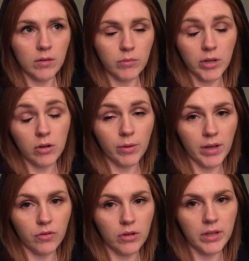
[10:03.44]
We got
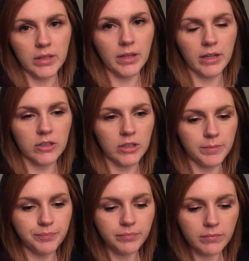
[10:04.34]
quite a few things
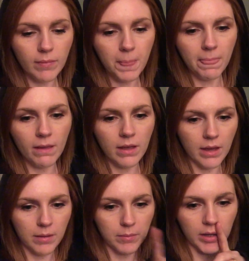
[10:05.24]
actually,
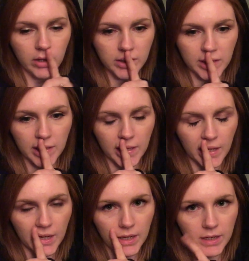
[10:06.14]

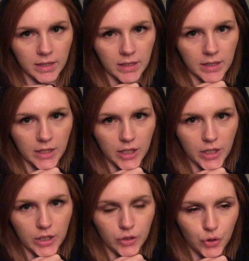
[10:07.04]
including a
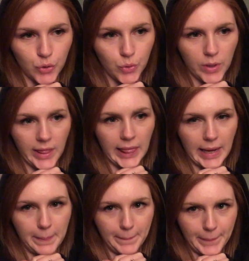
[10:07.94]
new
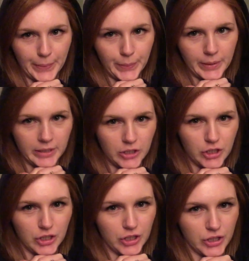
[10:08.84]
lamp,
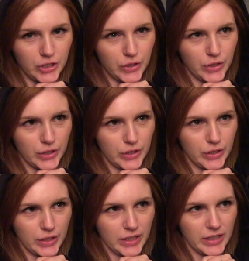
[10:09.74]
which
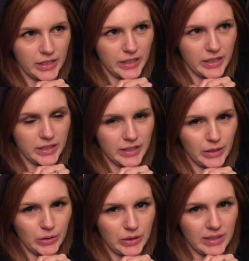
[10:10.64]

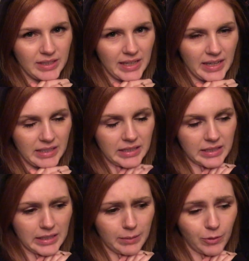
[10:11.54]
sounds sad to
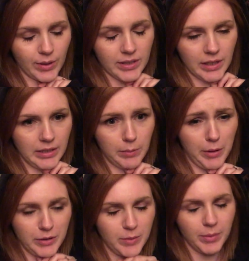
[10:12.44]
say I'm quite excited
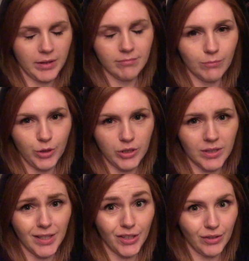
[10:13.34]
about it, but when you
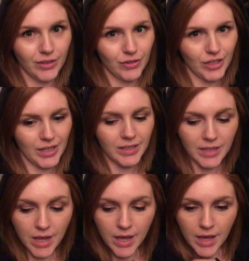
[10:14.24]
see it you'll understand.
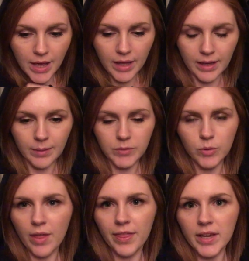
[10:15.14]

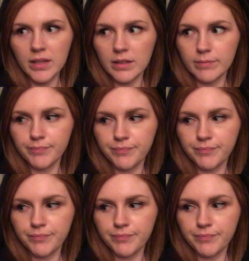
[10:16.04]
So I think